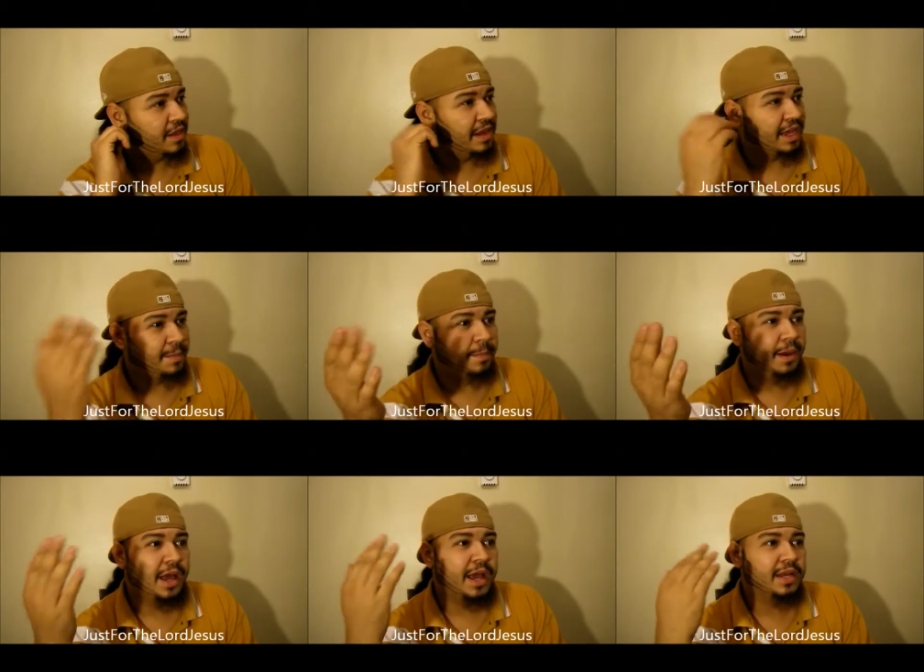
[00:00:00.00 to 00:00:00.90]
like a
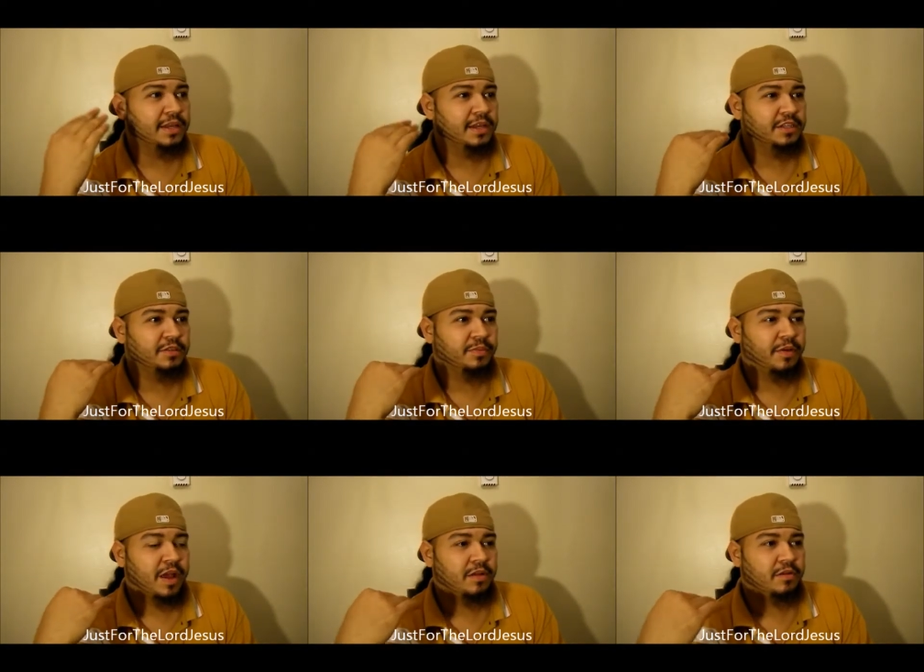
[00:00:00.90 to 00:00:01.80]
blondish,
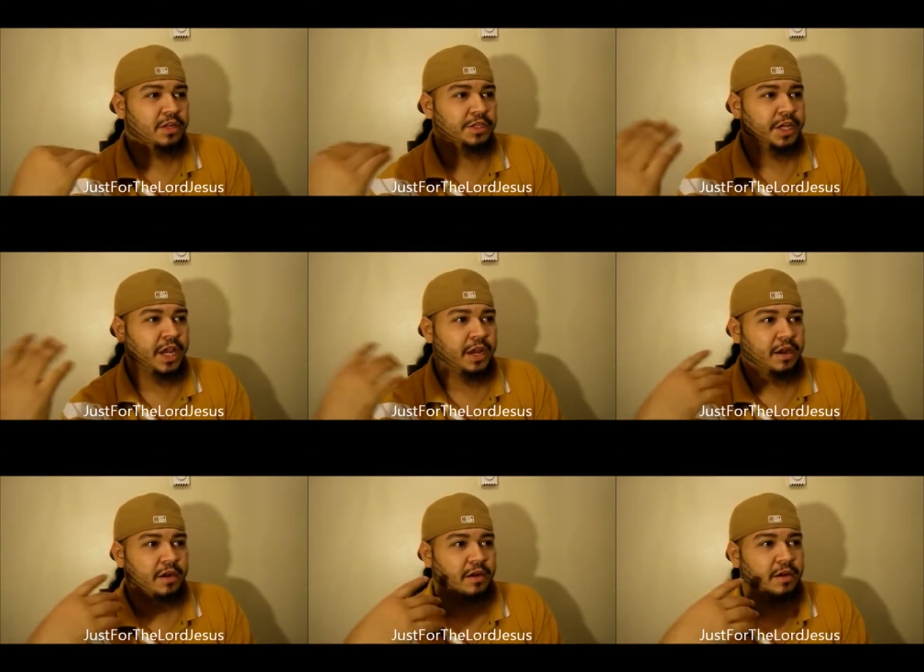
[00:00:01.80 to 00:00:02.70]
brownish
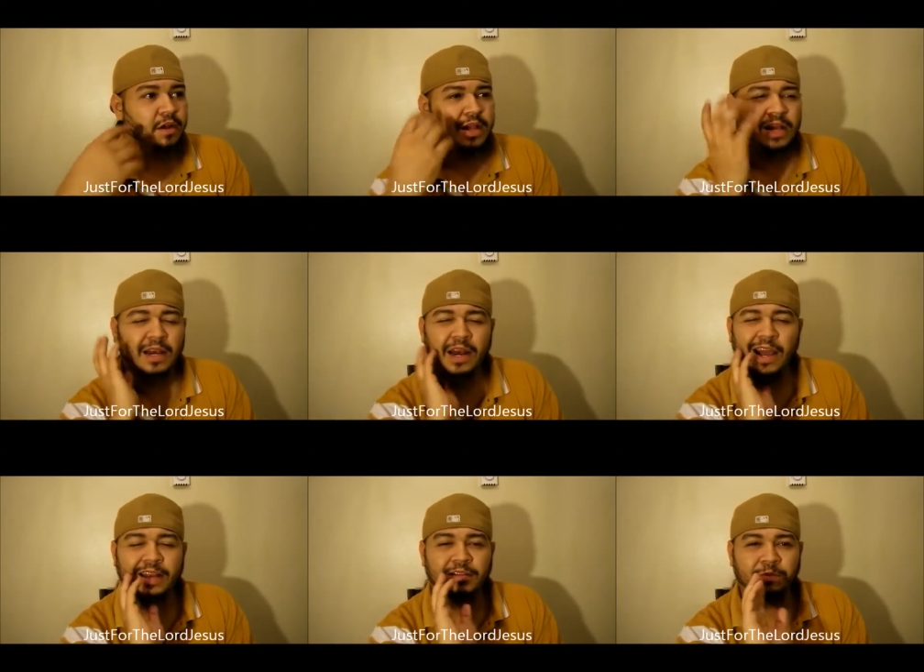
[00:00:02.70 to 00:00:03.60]
hair,
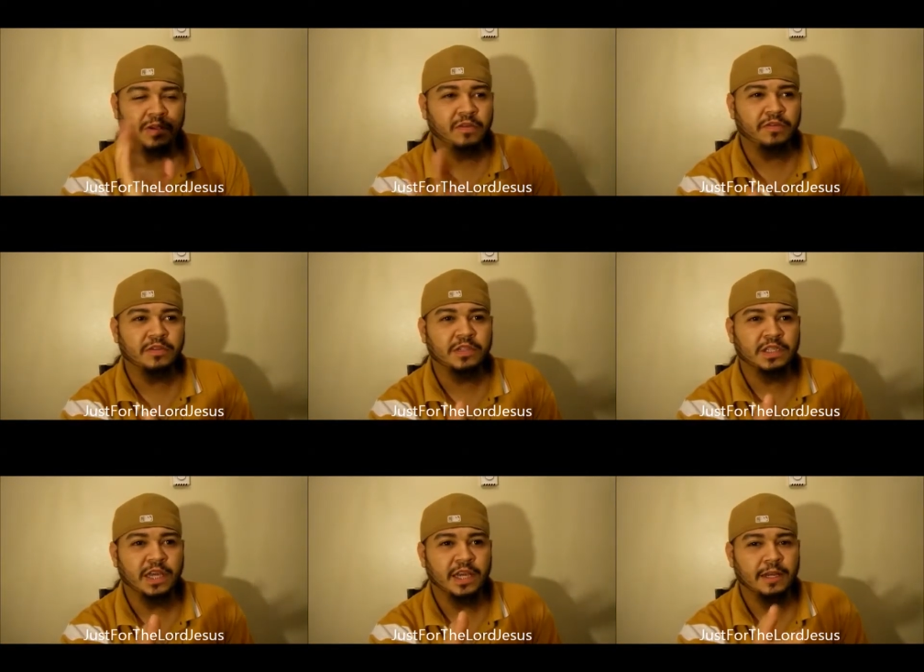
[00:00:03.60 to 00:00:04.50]
light, beautiful
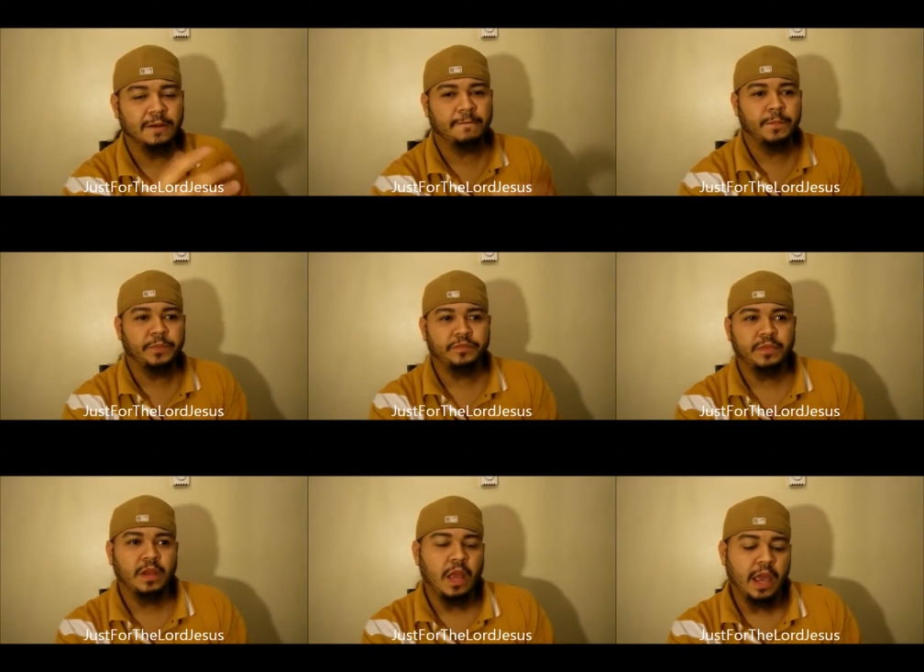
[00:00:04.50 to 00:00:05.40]
skin.
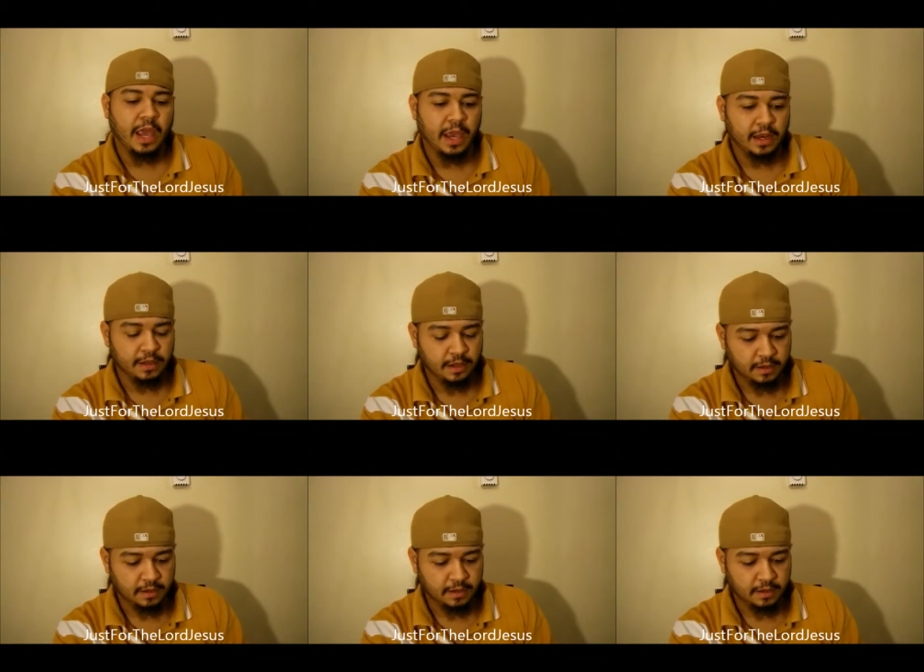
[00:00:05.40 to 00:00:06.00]
And